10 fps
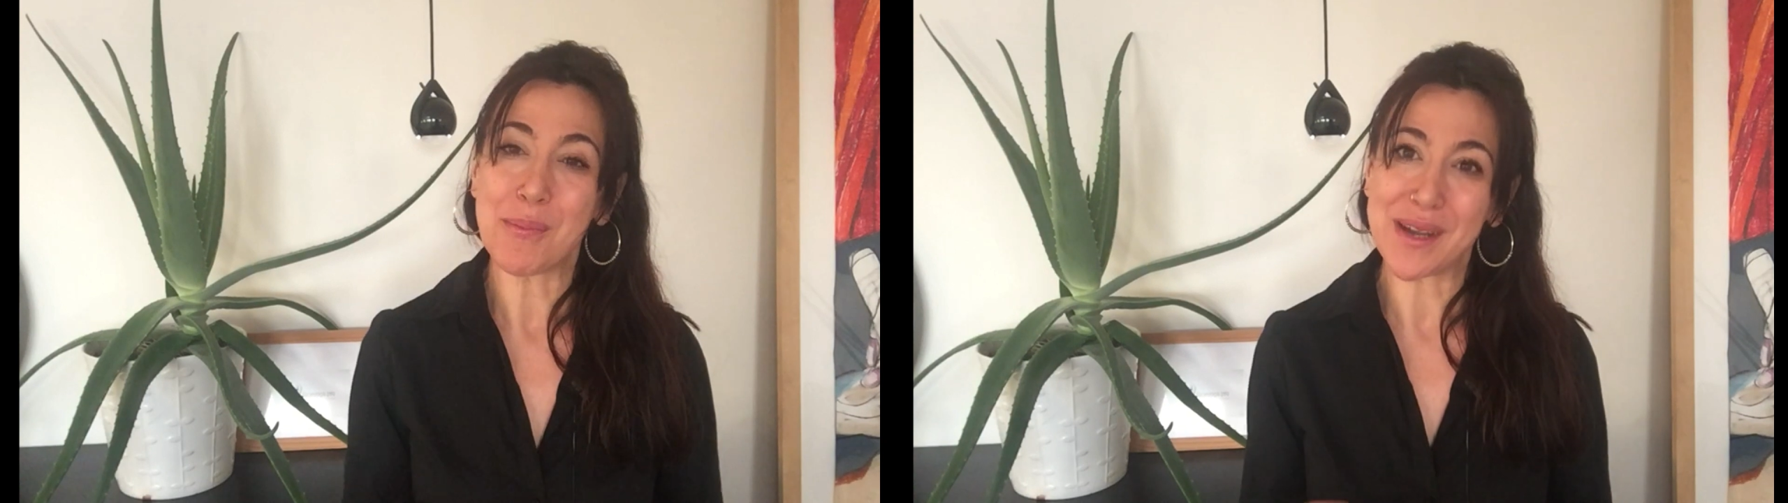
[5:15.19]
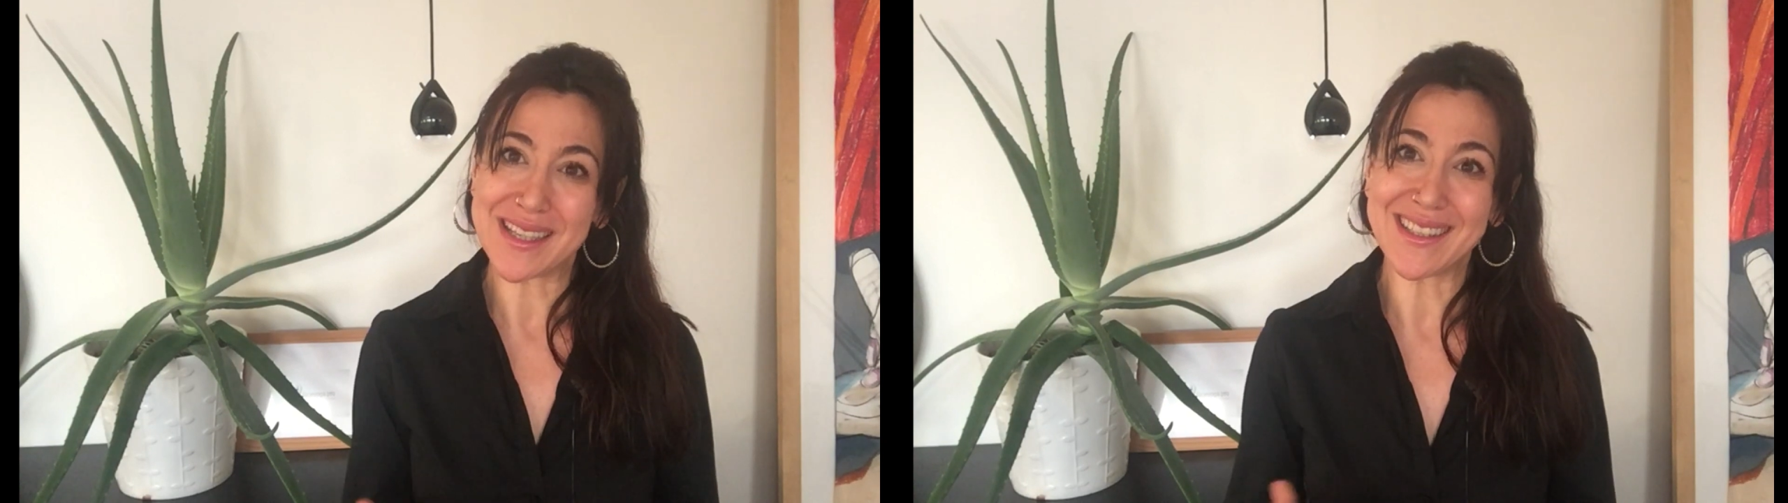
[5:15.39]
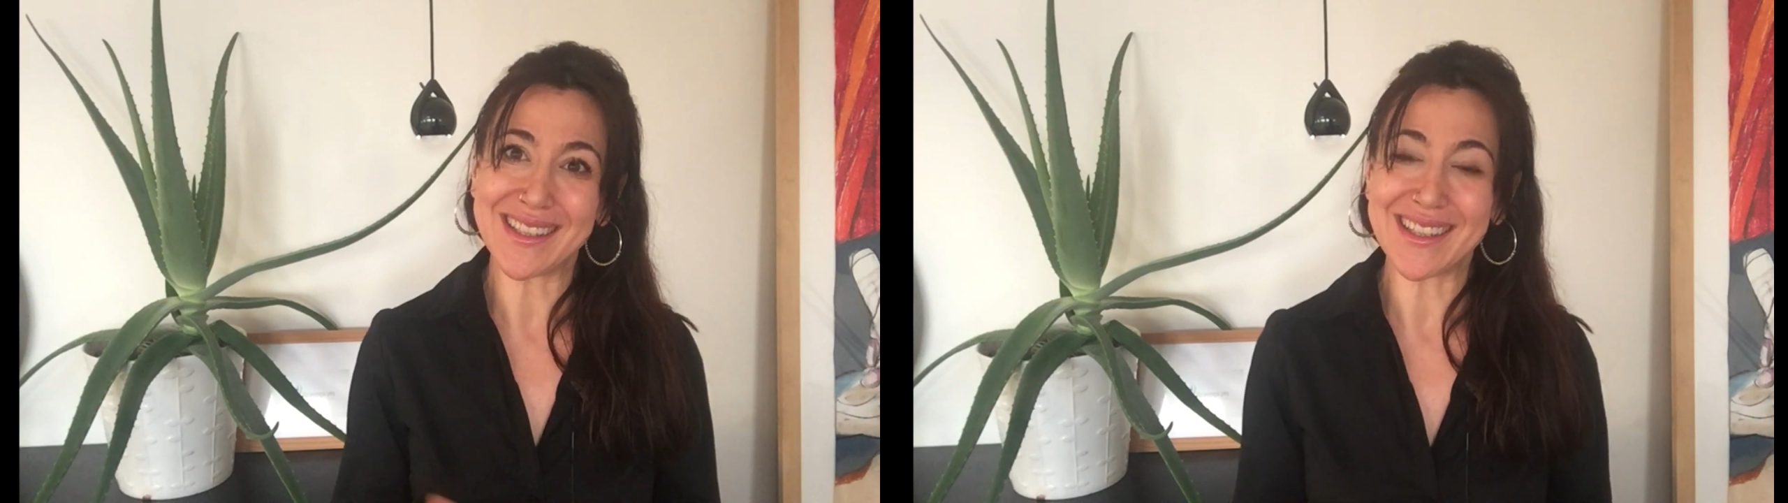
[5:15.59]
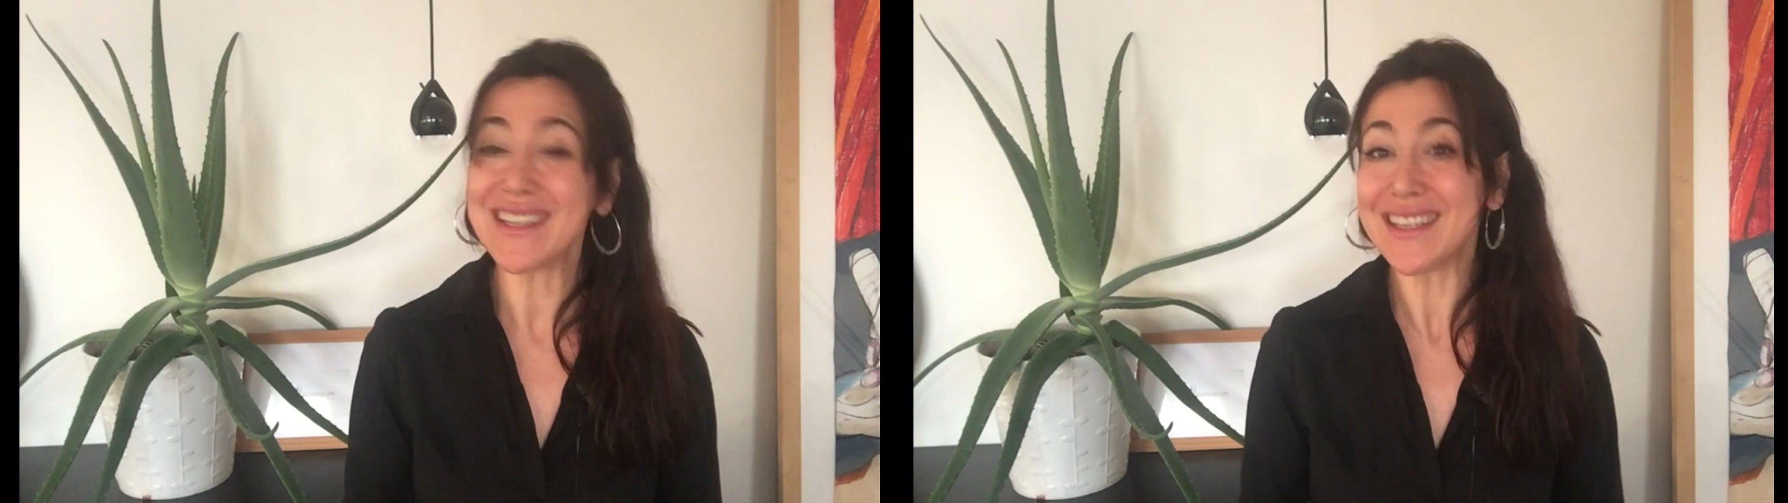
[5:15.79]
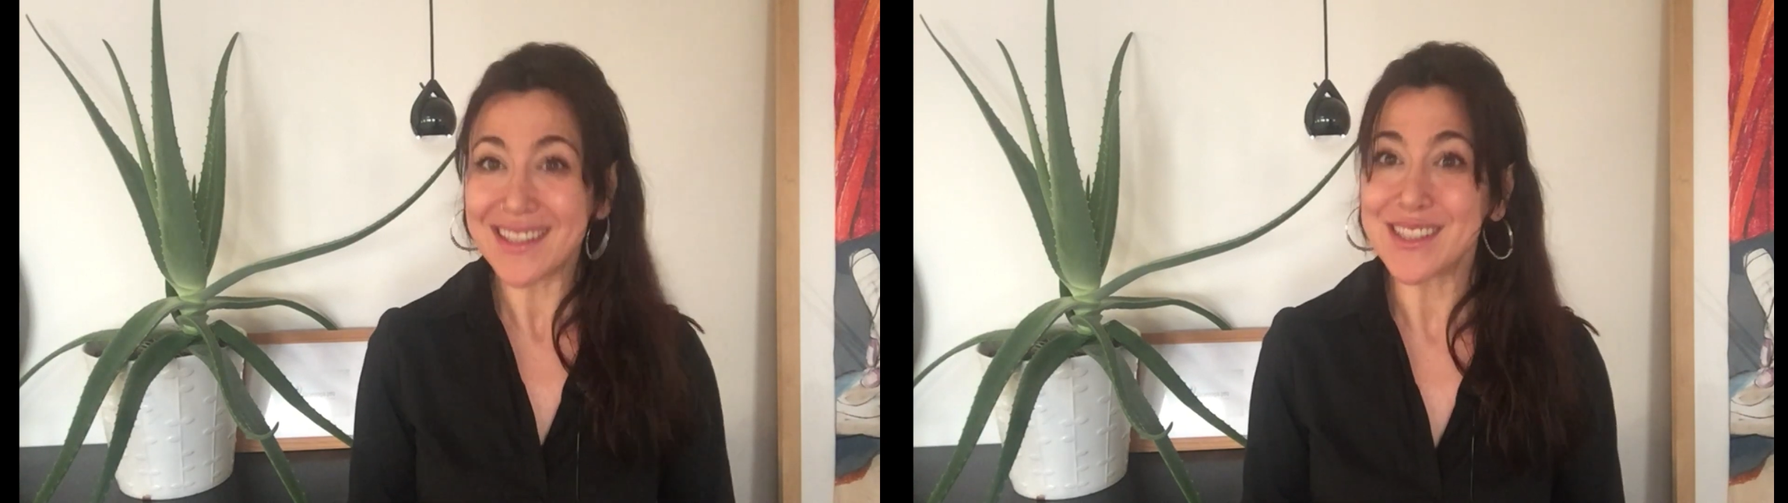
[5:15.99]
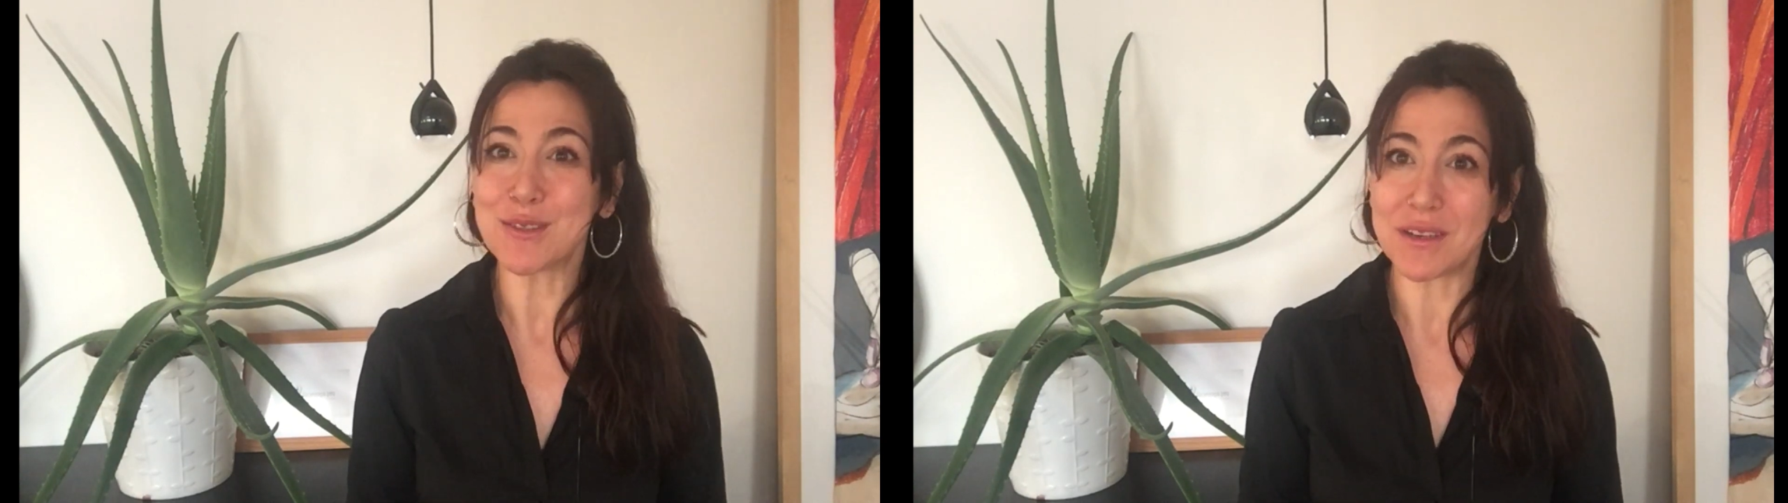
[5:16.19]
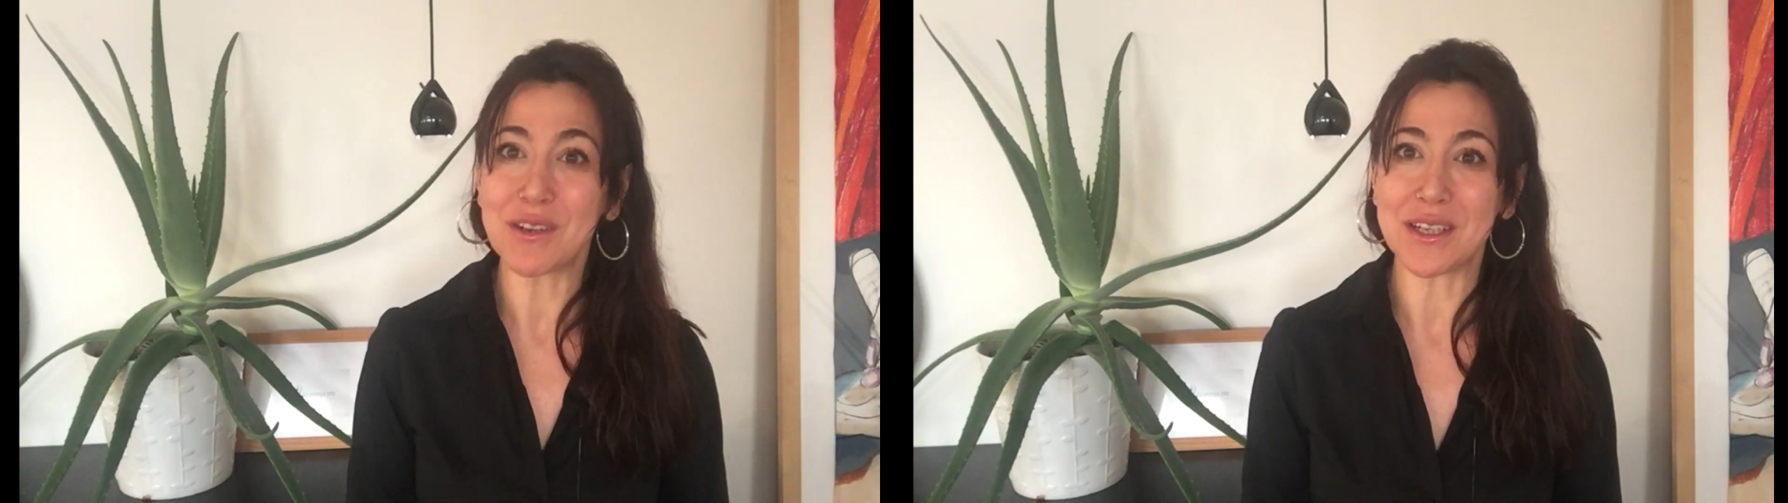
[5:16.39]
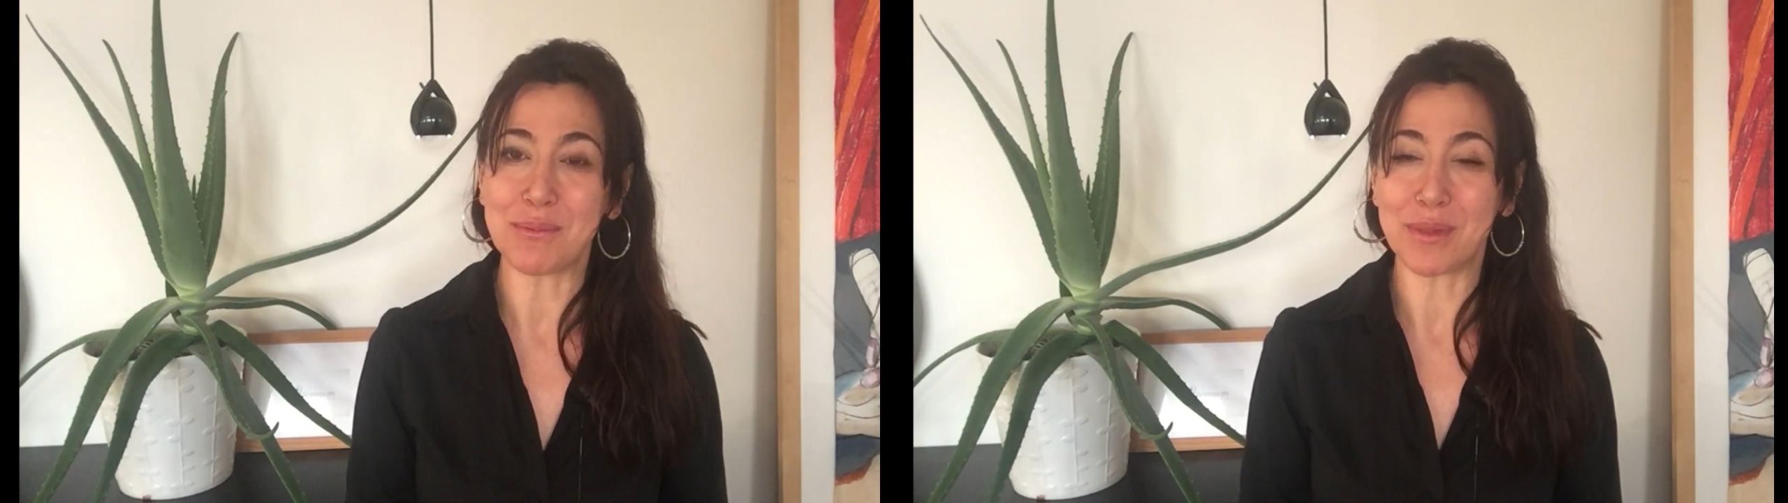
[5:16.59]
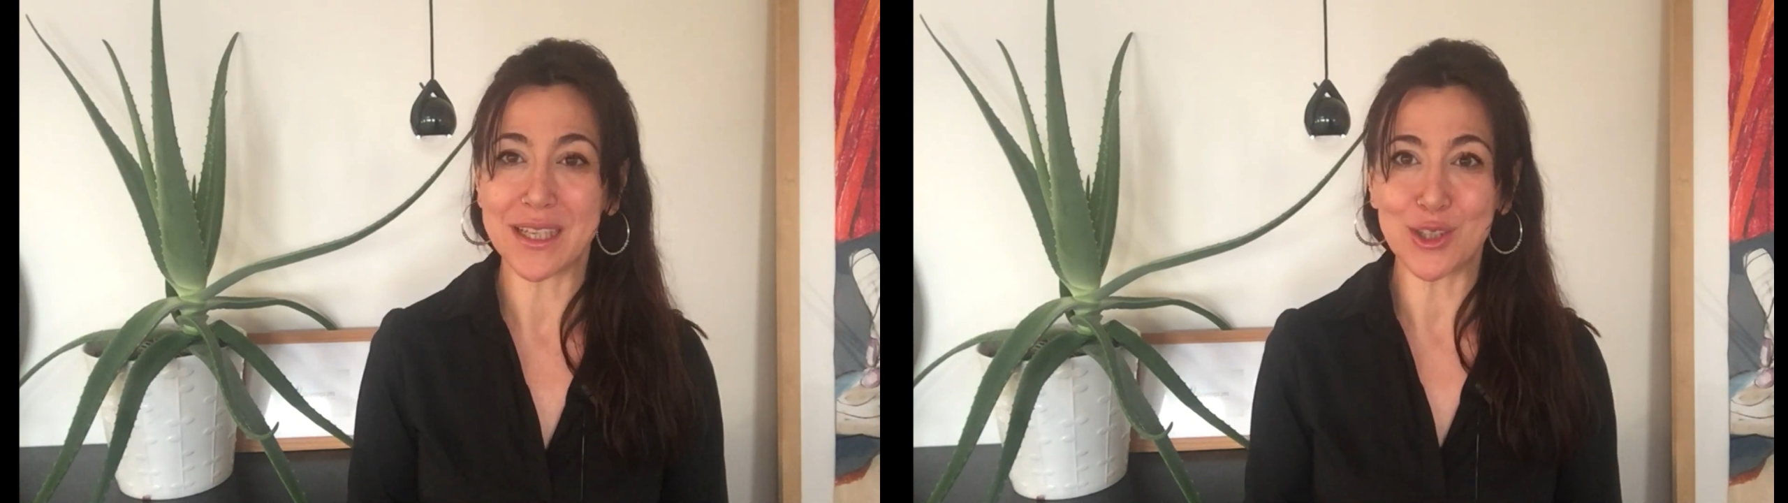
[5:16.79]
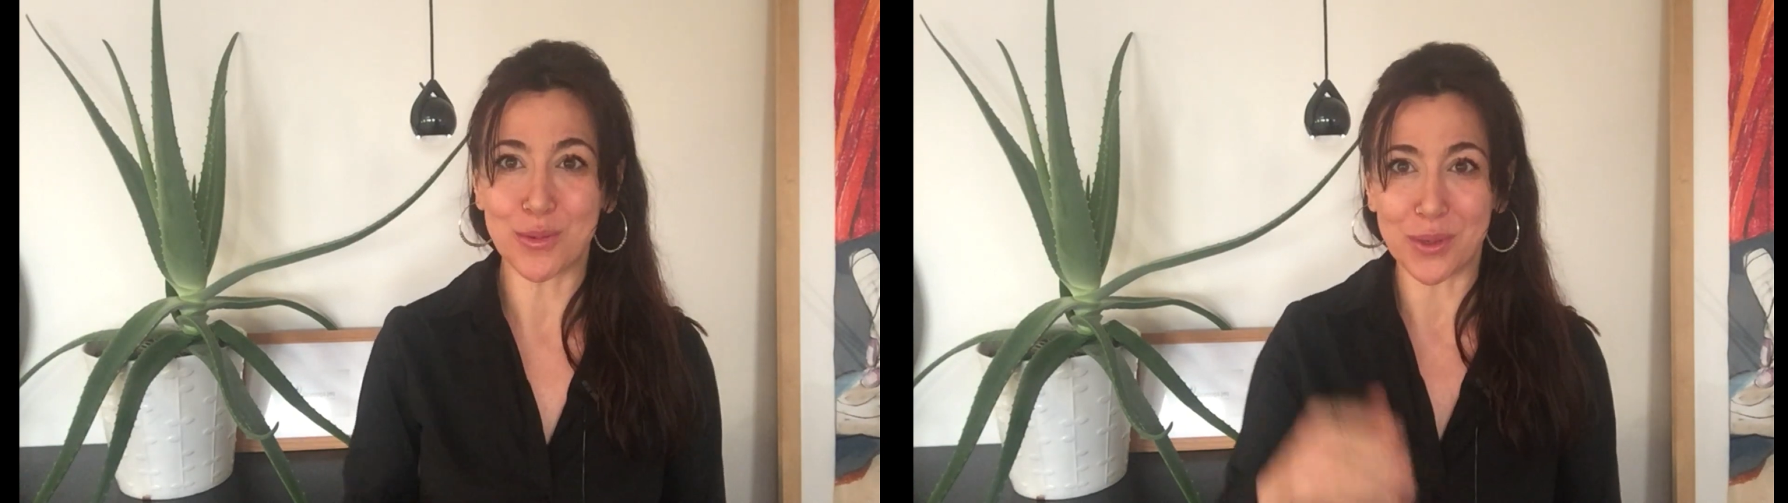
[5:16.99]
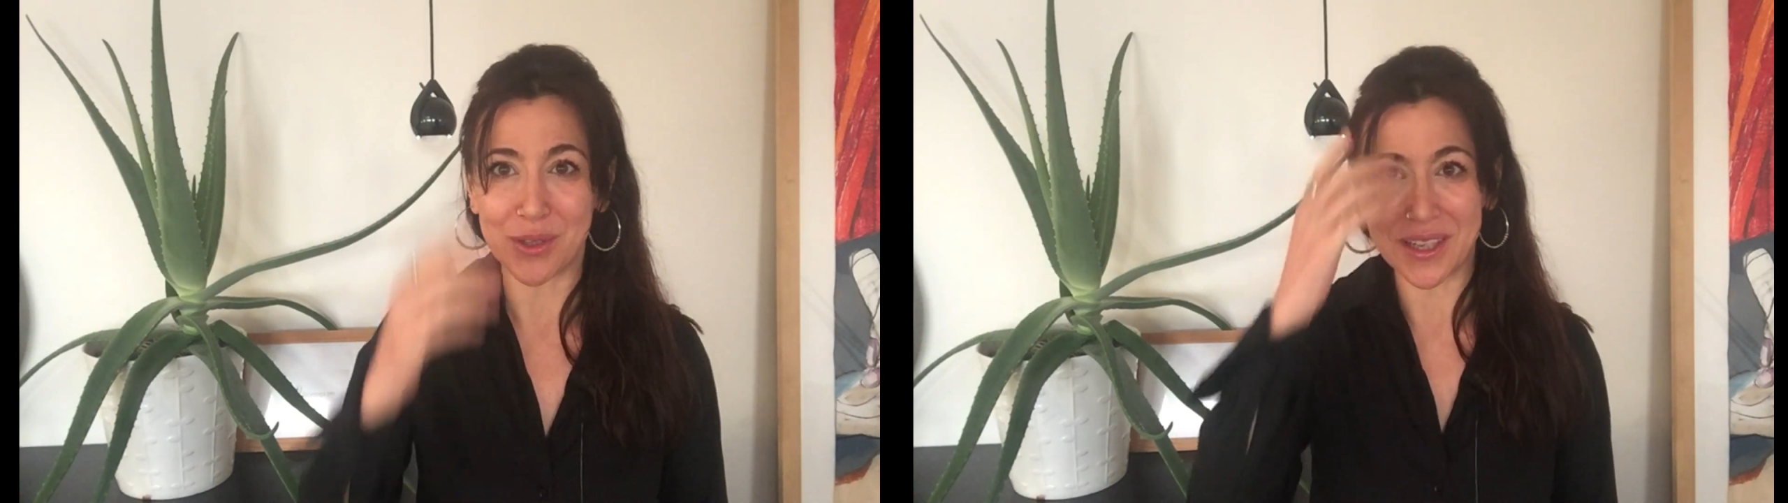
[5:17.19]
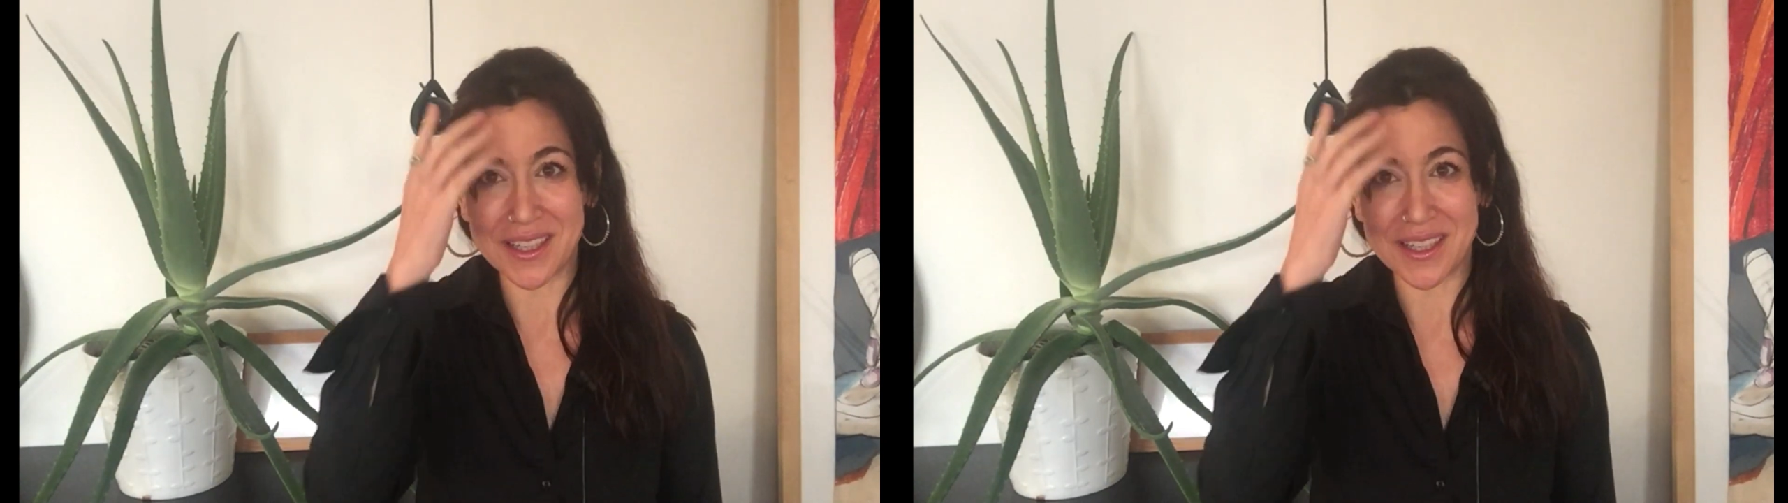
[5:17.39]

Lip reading: But it is very pleasurable,